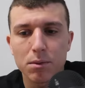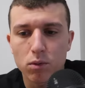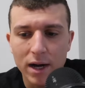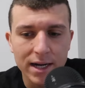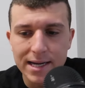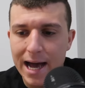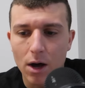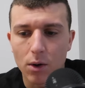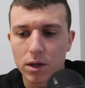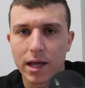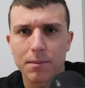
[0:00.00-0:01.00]
of people right
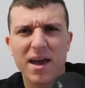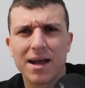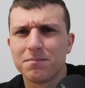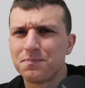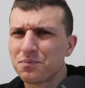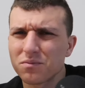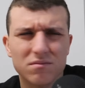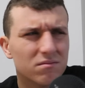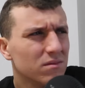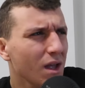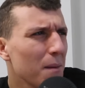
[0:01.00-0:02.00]
now are like, man,
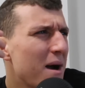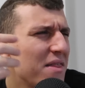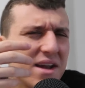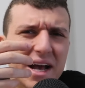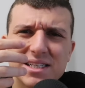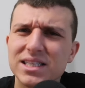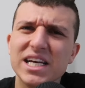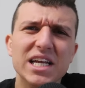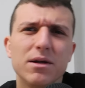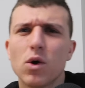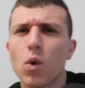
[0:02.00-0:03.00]
buy the next
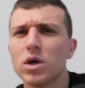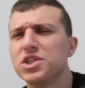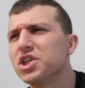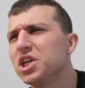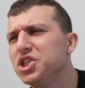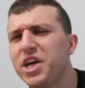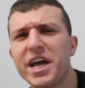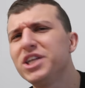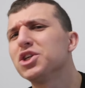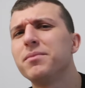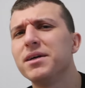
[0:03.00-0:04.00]
lead course, it's going to
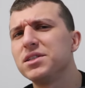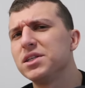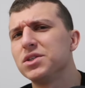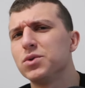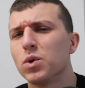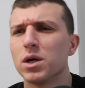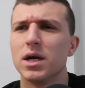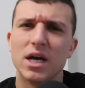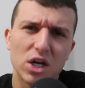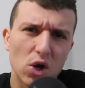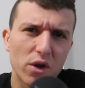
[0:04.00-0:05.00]
change your business, or
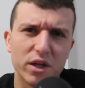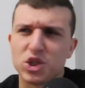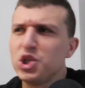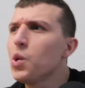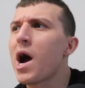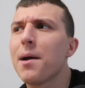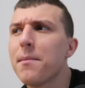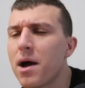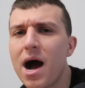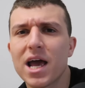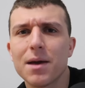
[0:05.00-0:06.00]
go to this new
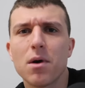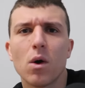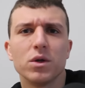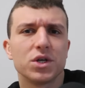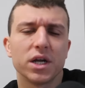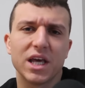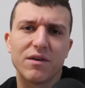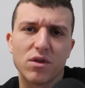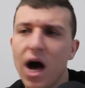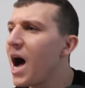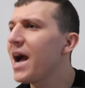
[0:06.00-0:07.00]
IMO, it's going to give
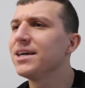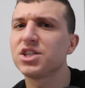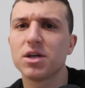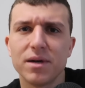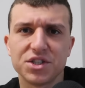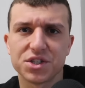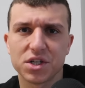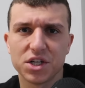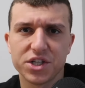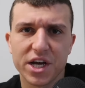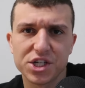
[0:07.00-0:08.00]
you the highest commission, it's
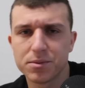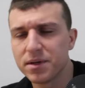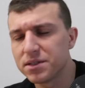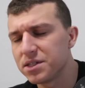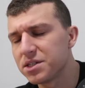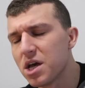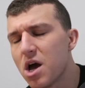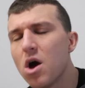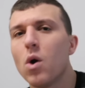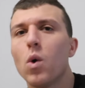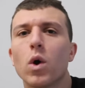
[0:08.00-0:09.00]
going to change your business,
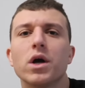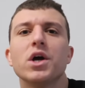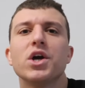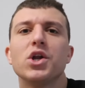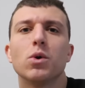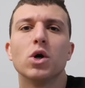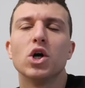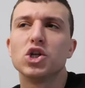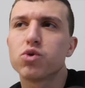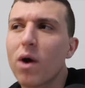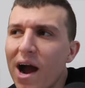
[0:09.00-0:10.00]
or you know,
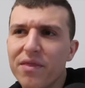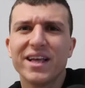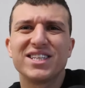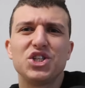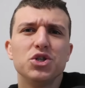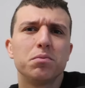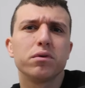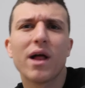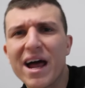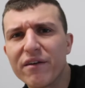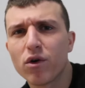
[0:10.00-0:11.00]
try this new
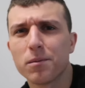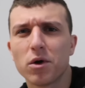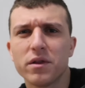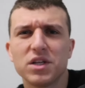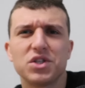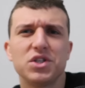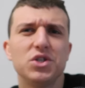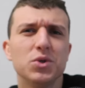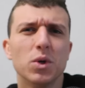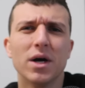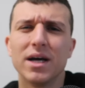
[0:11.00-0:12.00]
platform or this
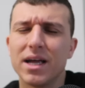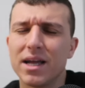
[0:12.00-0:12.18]
new